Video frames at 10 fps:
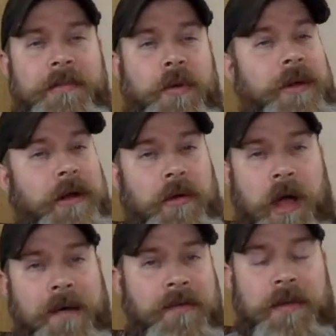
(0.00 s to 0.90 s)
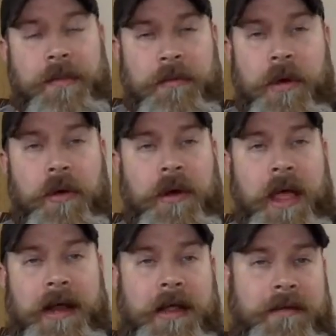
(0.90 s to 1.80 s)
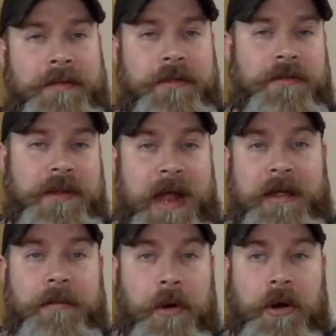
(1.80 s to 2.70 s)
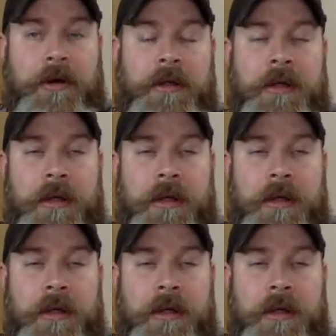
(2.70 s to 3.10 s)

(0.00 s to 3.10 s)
but we don't obviously promote any of the static part.